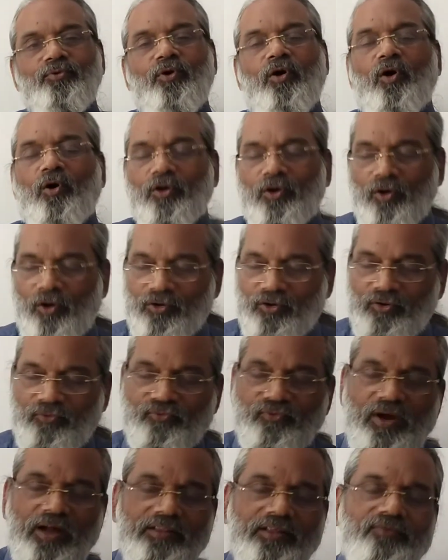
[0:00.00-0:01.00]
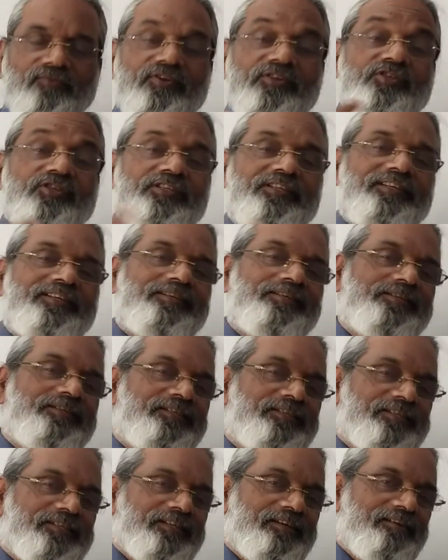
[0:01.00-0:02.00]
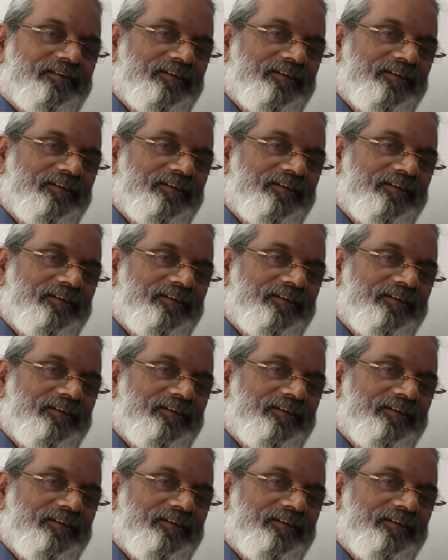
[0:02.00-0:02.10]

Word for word: or lot of other visitors